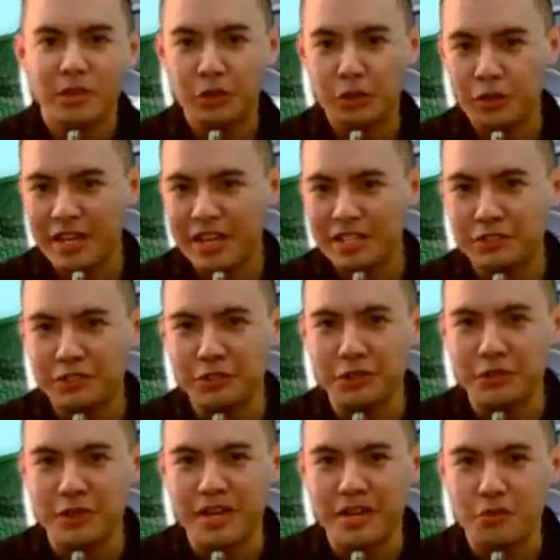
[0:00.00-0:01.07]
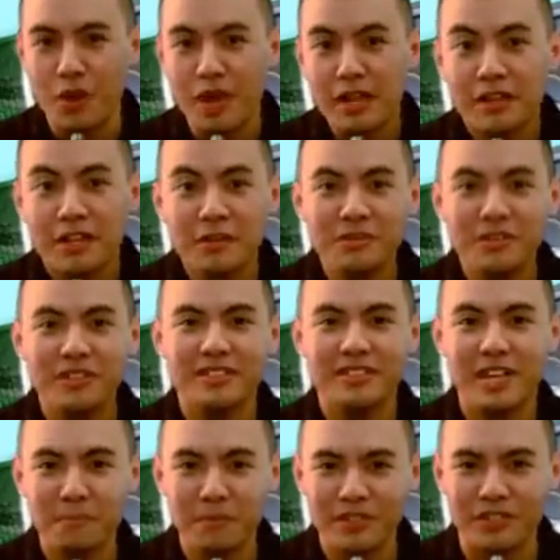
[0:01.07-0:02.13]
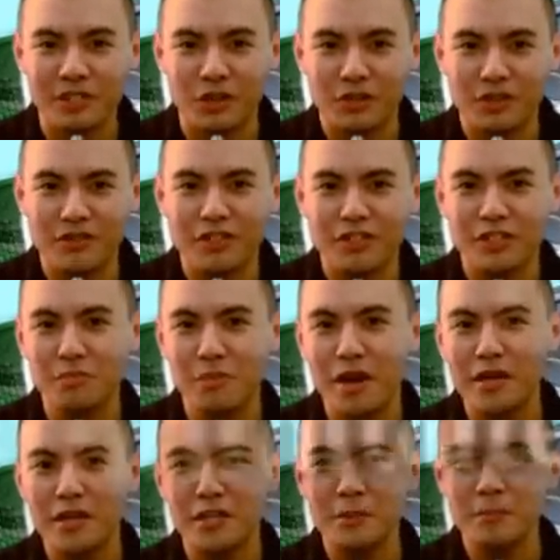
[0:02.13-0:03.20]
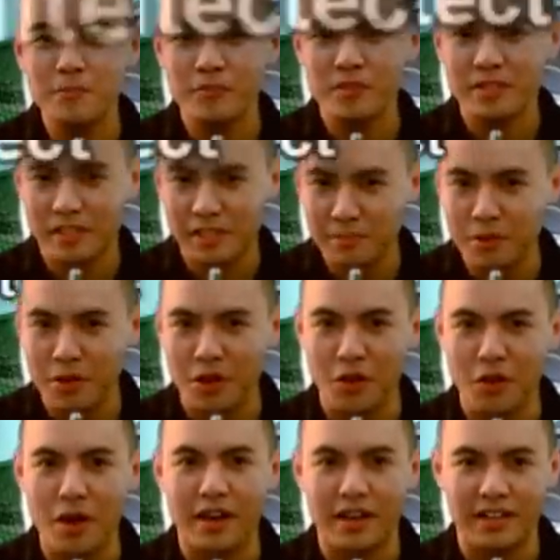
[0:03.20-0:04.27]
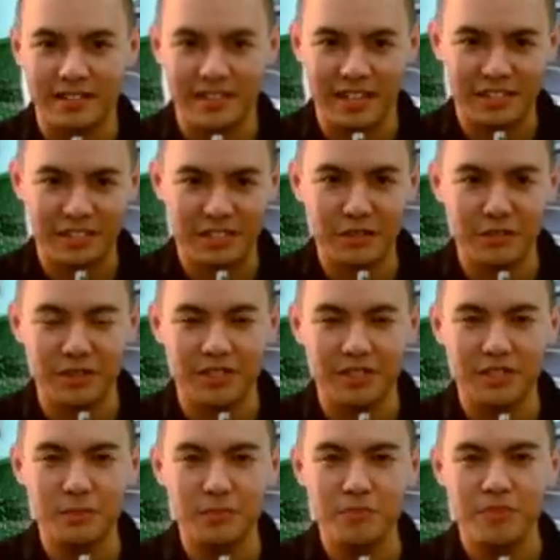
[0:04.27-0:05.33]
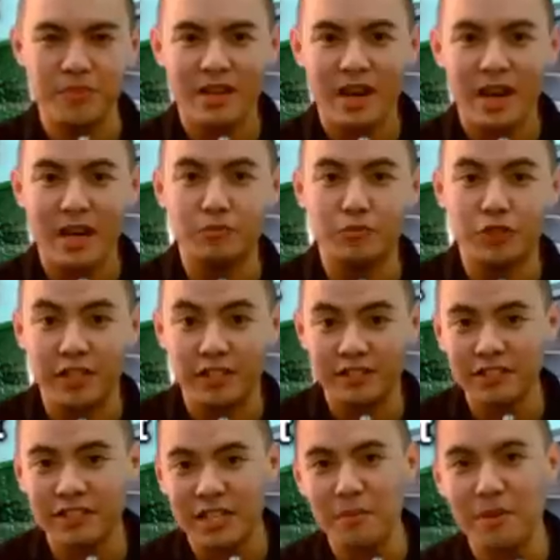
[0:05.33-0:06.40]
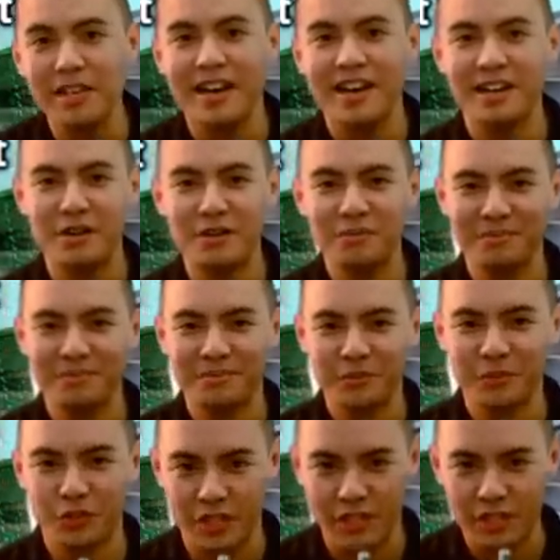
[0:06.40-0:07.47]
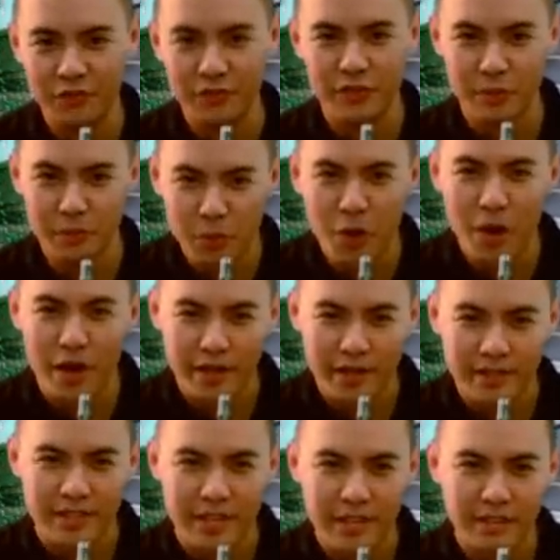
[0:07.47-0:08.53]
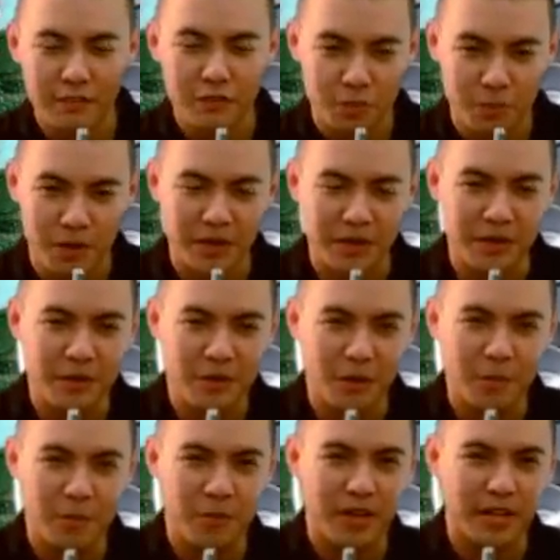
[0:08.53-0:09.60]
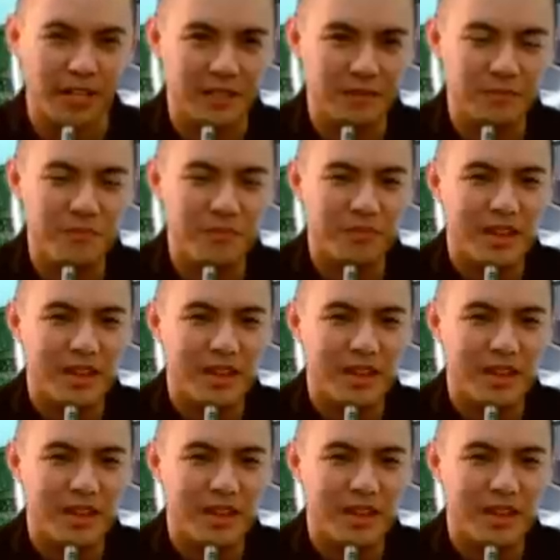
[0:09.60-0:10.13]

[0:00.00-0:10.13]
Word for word: Good day to you and welcome to this episode of the Xmarter TIBCO Architect series. I'm Jazon Samillano, Chief TIBCO Architect of Xmarter Incorporated.